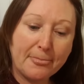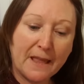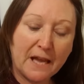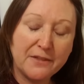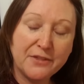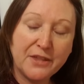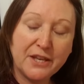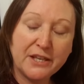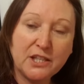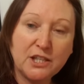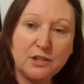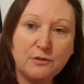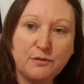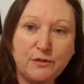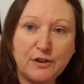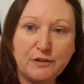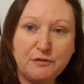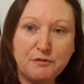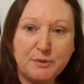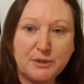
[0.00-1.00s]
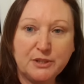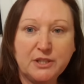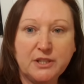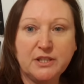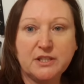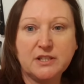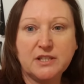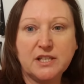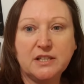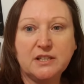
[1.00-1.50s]
And thank you for everybody
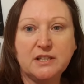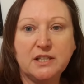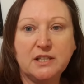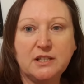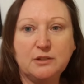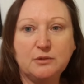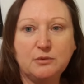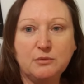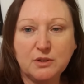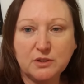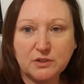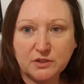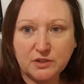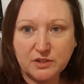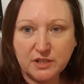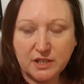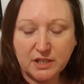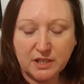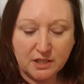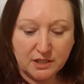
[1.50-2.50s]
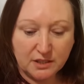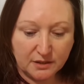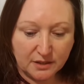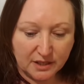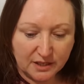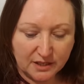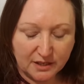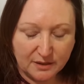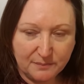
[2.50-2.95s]
that said they do want to see